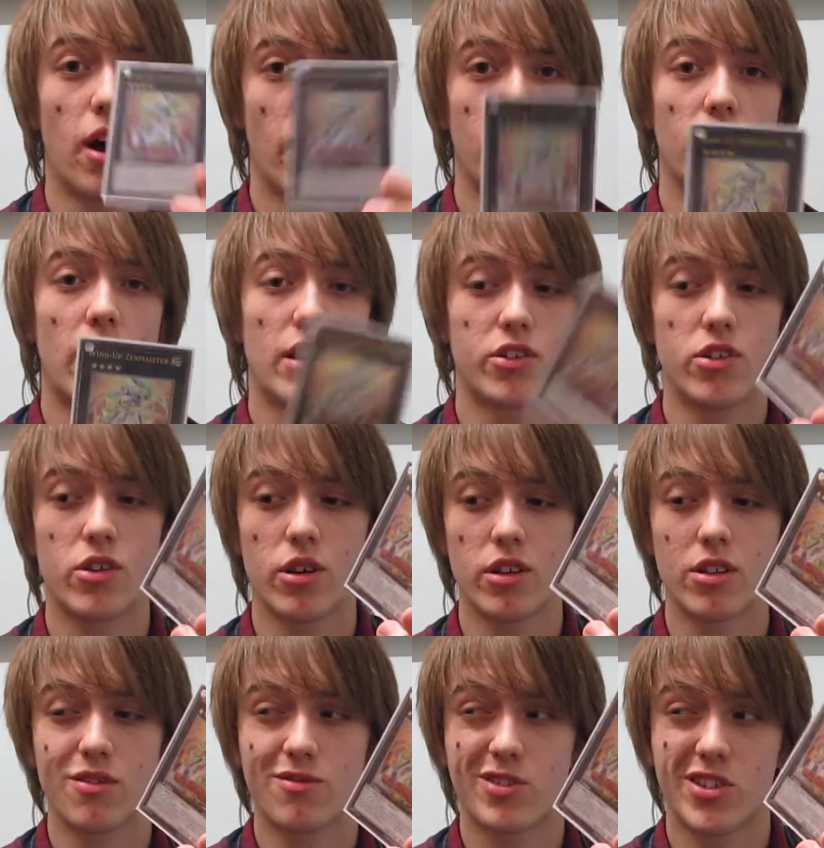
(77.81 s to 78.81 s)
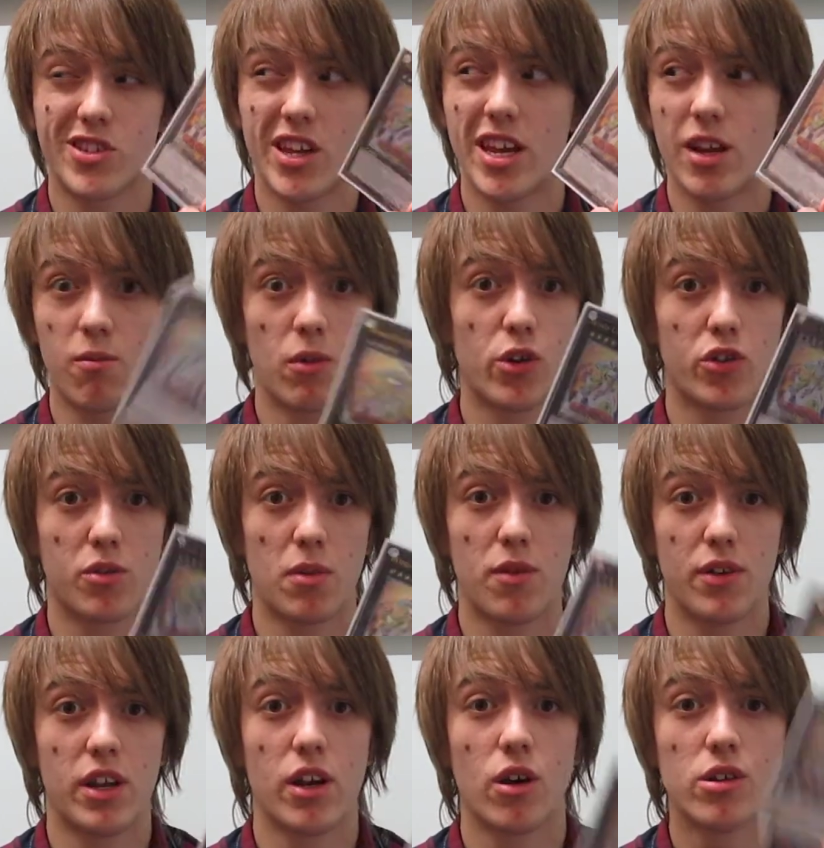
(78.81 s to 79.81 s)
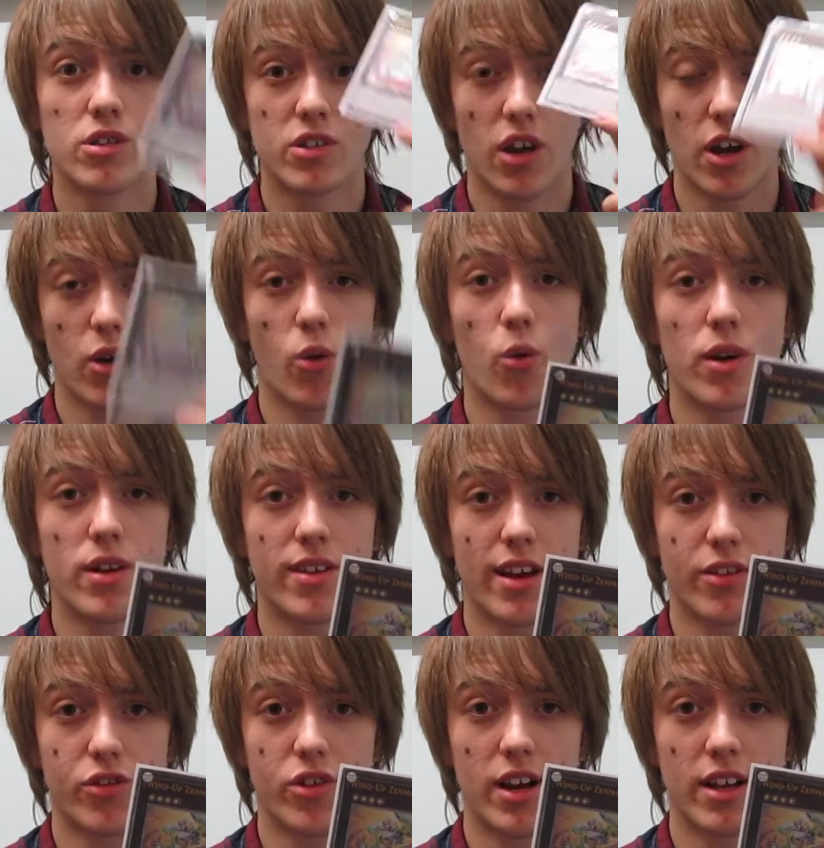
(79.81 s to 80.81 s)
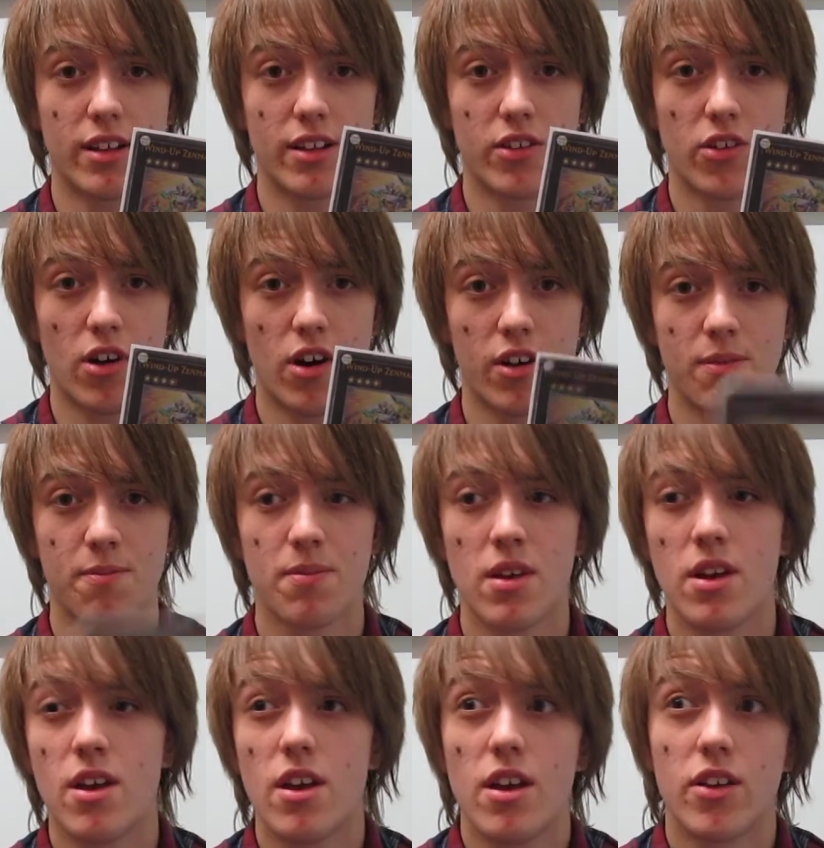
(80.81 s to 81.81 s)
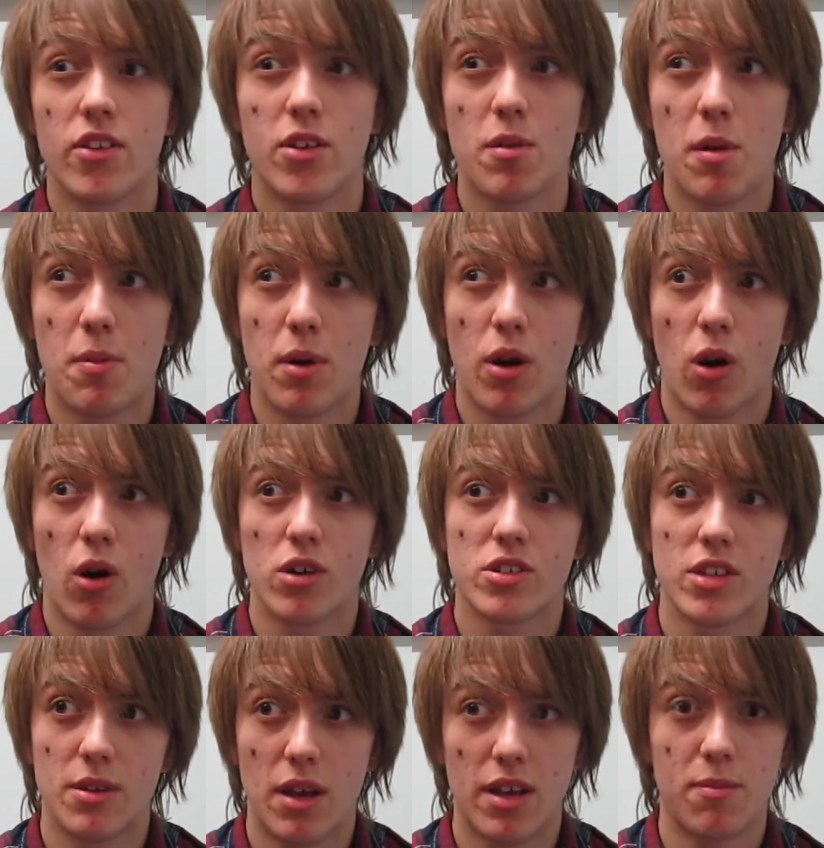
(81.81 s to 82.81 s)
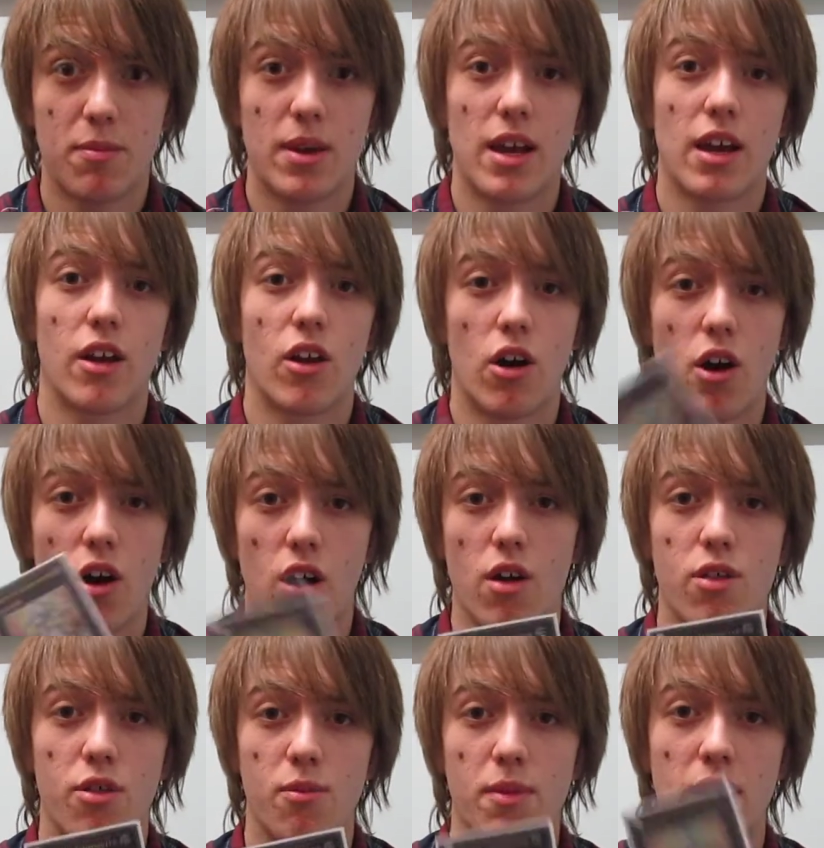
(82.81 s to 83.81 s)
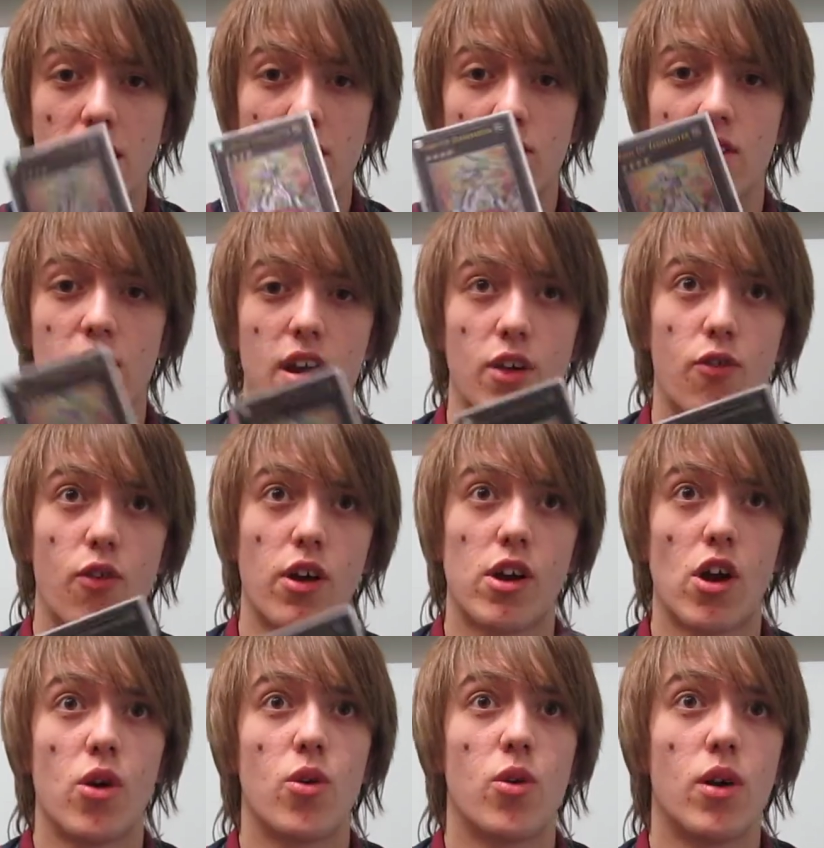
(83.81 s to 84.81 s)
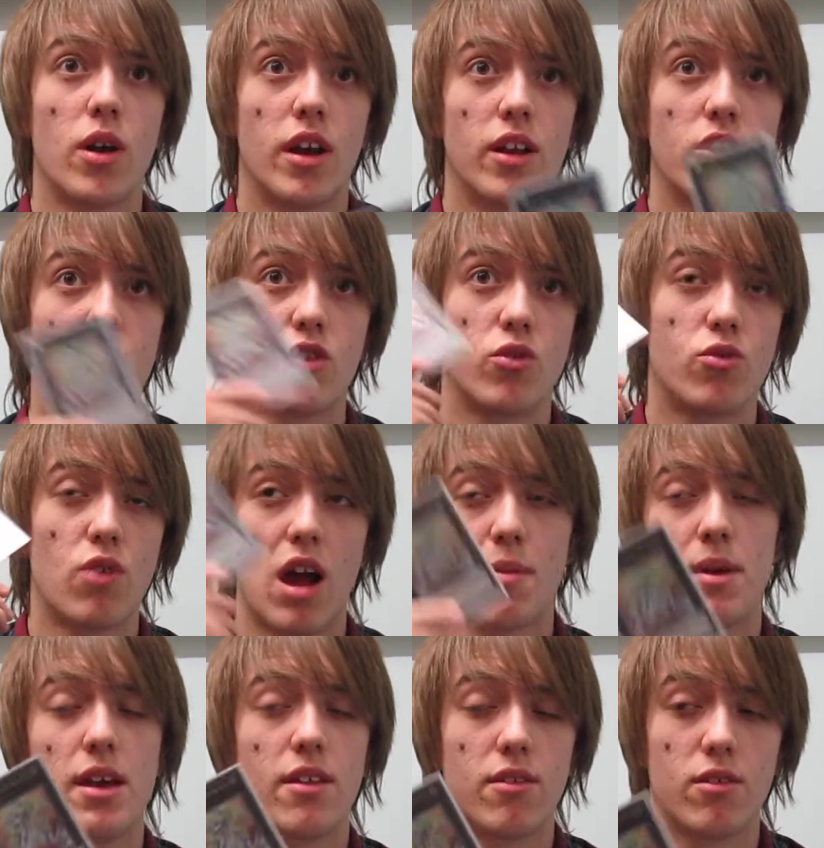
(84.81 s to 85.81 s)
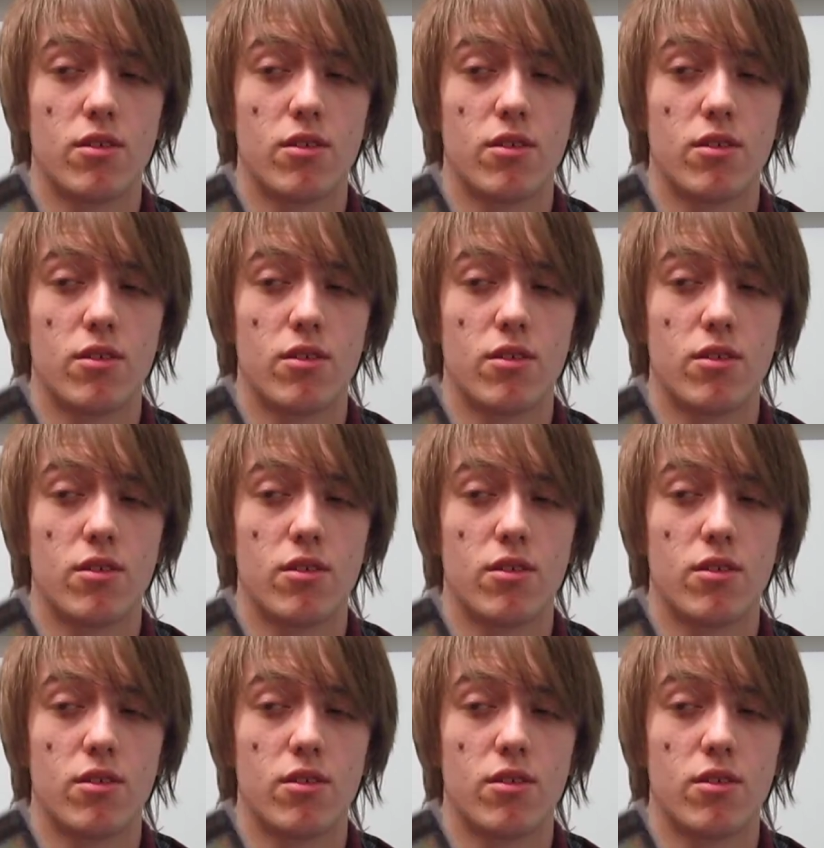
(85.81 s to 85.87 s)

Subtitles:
As you can see in most of my videos, I always extra deck this card, simply because it being an Earth means that if I go into Rabbit,